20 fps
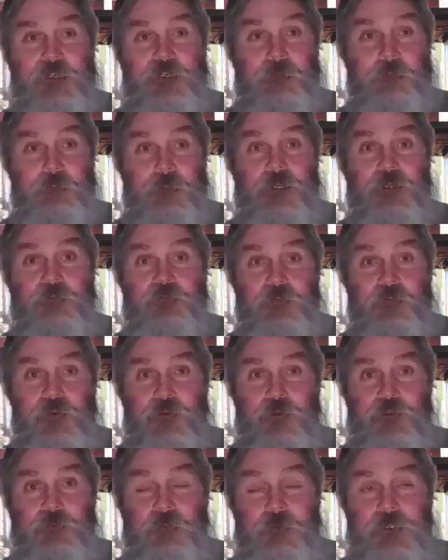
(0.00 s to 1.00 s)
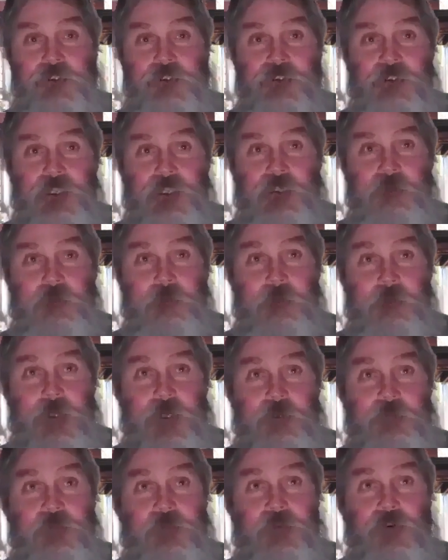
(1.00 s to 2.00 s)
well, I was going to say
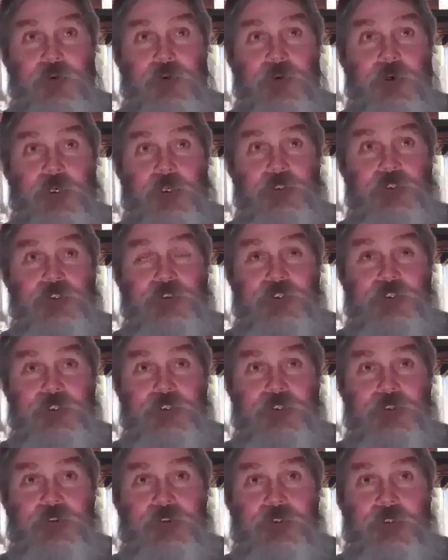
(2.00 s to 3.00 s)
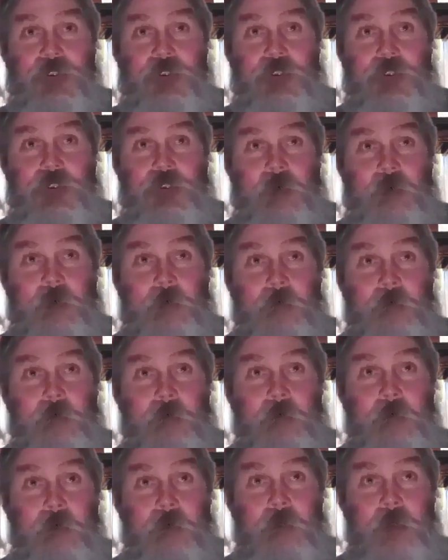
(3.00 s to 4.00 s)
metaphors, but it's not a metaphor. It's
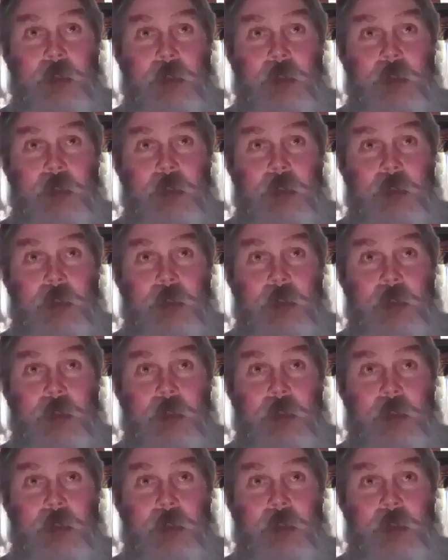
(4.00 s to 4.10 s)
just,